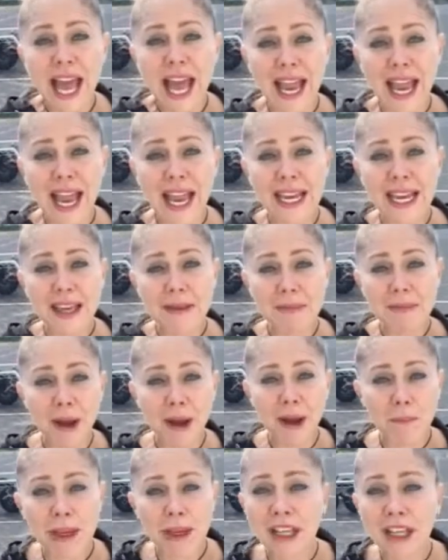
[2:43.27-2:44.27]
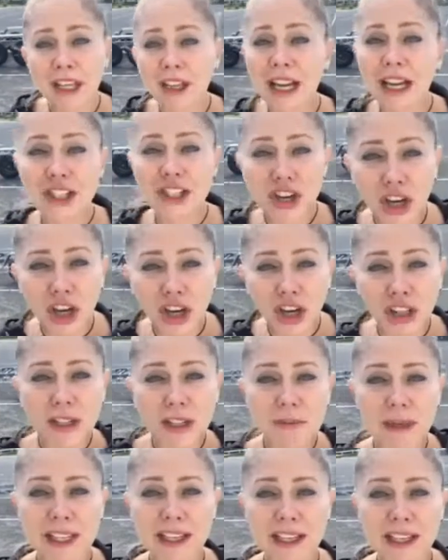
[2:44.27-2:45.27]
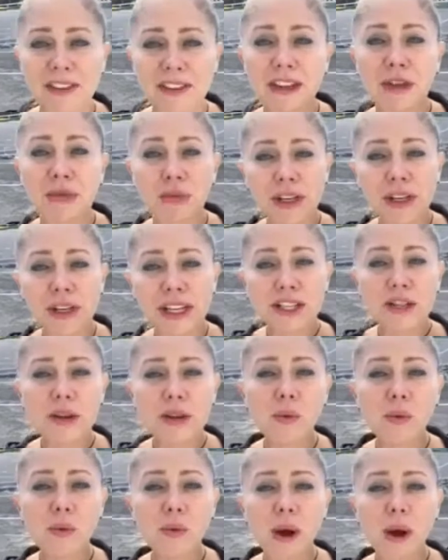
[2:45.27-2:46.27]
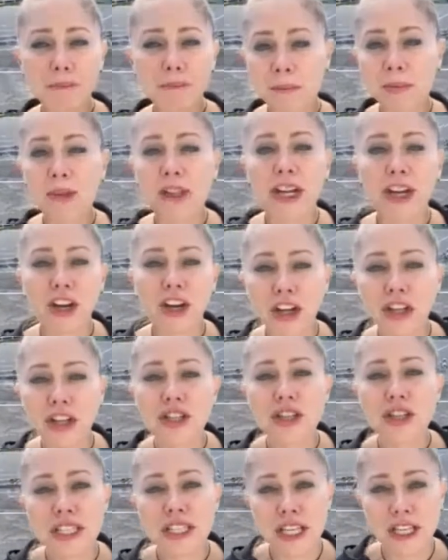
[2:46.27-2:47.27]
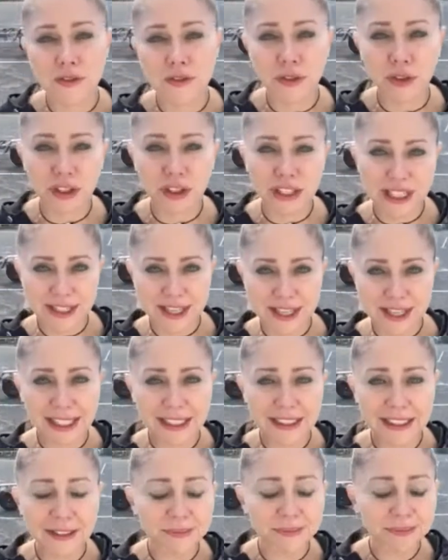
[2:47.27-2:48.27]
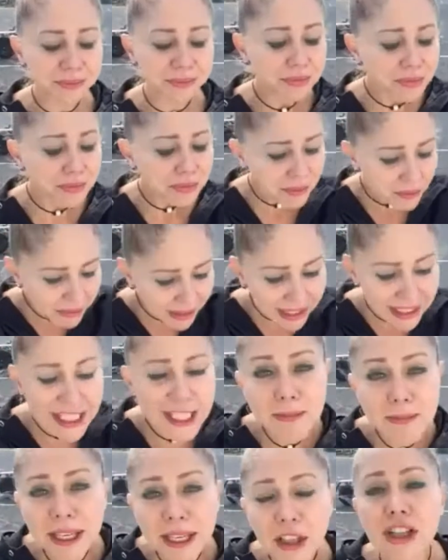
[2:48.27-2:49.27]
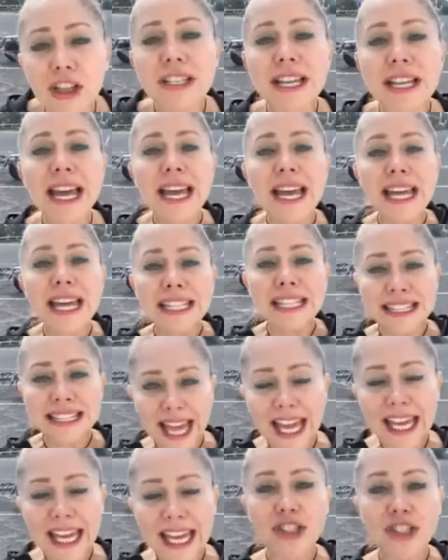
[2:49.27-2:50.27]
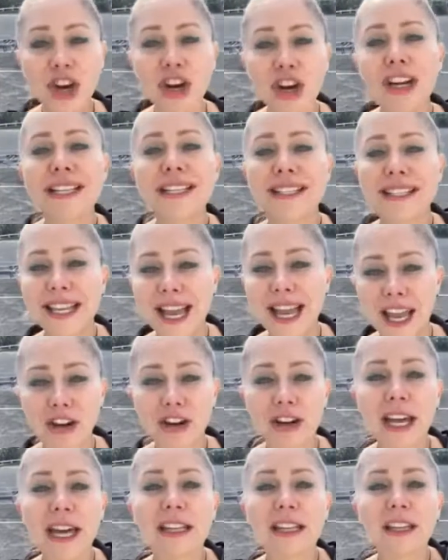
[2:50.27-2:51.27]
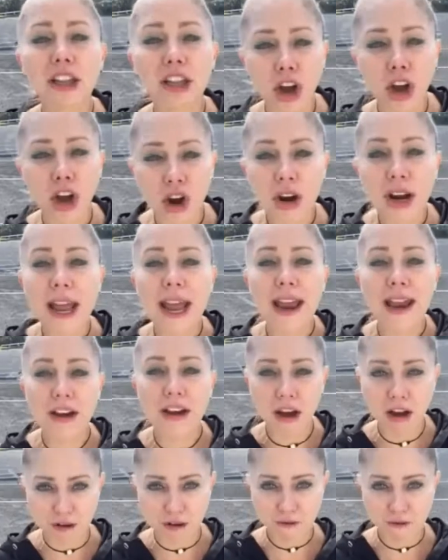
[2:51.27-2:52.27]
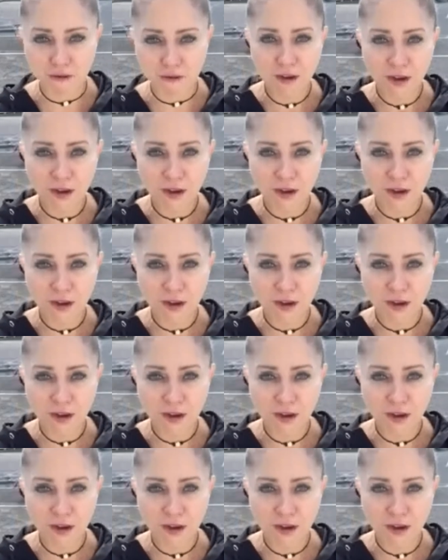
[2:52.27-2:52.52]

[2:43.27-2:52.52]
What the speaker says: And in my opinion, I totally believe that the reason why people are not successful these days is because they don't stay on it long enough.